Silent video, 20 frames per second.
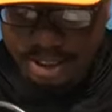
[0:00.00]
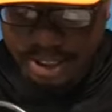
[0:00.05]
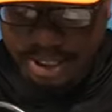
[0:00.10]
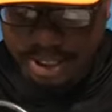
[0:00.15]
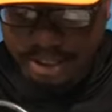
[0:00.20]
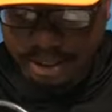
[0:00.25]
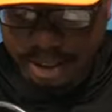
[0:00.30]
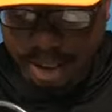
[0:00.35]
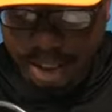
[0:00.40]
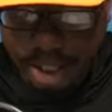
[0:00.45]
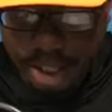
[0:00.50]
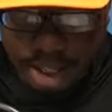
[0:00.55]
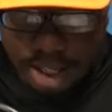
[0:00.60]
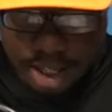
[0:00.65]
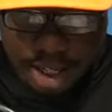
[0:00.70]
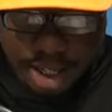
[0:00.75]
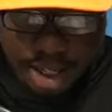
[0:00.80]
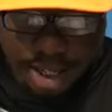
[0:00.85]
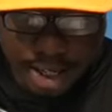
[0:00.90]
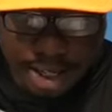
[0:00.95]
and
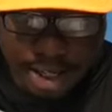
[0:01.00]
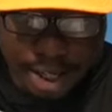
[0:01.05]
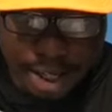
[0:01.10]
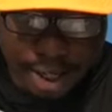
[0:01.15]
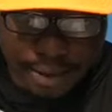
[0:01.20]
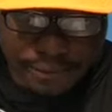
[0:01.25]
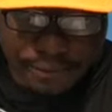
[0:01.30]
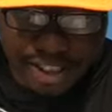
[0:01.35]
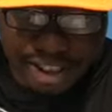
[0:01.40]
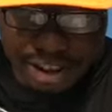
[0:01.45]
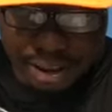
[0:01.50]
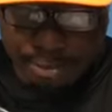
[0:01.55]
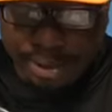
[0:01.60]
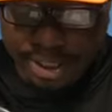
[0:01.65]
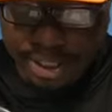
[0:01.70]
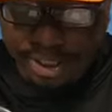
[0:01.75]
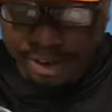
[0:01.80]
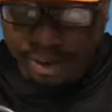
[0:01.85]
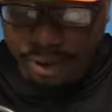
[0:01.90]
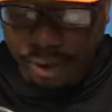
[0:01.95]

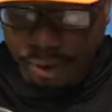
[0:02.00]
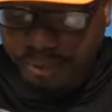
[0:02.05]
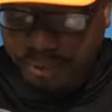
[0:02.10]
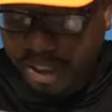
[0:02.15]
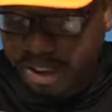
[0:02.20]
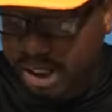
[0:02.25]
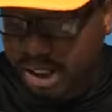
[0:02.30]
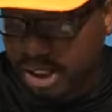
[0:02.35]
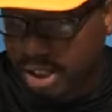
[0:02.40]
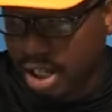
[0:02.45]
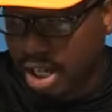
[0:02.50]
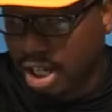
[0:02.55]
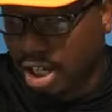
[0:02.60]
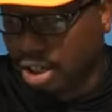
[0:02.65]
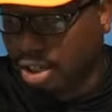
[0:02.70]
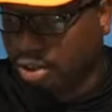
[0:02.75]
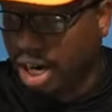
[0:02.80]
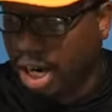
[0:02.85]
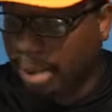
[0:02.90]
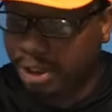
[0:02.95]
fishermen who fish in our
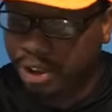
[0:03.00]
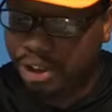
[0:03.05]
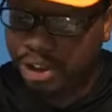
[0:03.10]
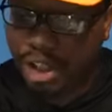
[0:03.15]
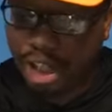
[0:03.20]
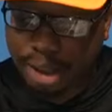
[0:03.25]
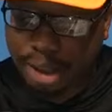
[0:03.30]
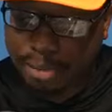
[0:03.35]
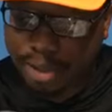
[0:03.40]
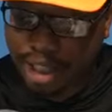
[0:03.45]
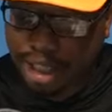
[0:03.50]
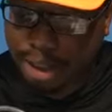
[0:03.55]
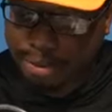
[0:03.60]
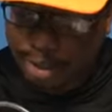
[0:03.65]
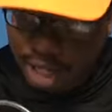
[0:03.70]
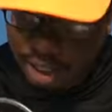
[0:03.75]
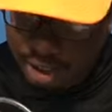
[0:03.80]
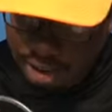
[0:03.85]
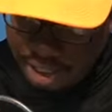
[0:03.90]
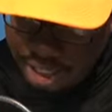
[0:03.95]
crappie tournament come
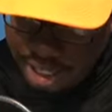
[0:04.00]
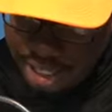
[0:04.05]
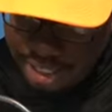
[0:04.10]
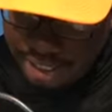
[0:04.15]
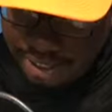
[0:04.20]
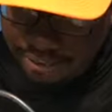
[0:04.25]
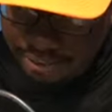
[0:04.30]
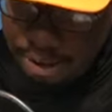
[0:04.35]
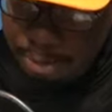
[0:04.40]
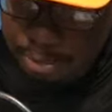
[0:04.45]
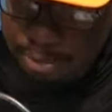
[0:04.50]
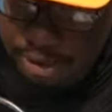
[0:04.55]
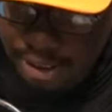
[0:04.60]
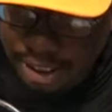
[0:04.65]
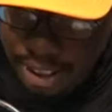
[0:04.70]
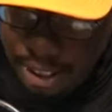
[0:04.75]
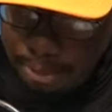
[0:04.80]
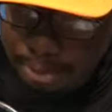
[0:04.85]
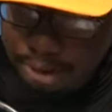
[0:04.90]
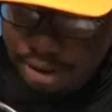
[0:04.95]
out there and give some
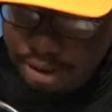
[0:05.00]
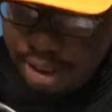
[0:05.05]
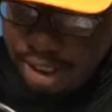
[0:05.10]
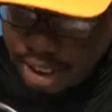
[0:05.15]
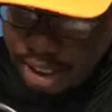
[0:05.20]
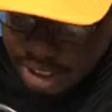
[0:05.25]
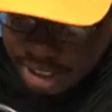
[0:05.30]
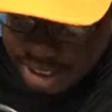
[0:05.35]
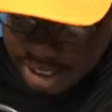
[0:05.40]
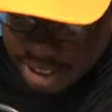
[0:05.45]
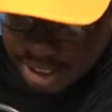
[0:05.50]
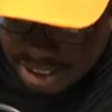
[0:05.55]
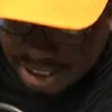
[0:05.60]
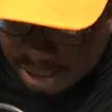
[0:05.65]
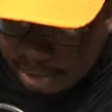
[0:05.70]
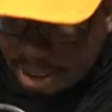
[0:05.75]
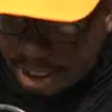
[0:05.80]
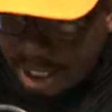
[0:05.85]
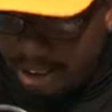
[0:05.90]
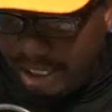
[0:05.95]
tips.
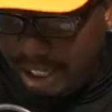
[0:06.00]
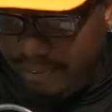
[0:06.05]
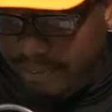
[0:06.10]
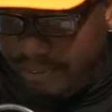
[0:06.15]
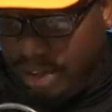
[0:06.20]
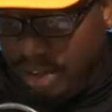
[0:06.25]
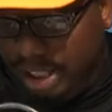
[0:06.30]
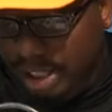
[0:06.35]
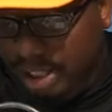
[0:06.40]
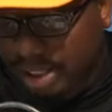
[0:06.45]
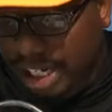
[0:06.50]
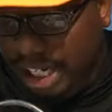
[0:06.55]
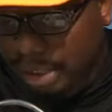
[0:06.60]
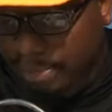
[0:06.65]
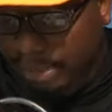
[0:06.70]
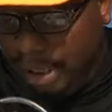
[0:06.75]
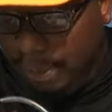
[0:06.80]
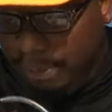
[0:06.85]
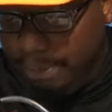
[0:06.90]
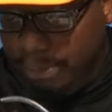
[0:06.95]
Just because I feel like a lot
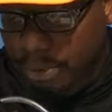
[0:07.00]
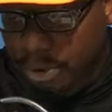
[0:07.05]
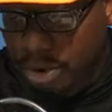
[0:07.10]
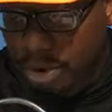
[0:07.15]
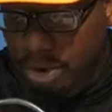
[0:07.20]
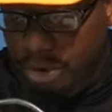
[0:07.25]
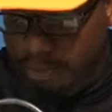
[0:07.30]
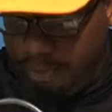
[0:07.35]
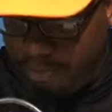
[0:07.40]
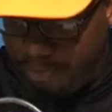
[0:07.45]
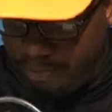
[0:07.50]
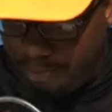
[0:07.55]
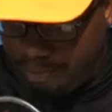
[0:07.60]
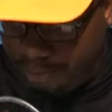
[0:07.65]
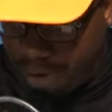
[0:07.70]
of people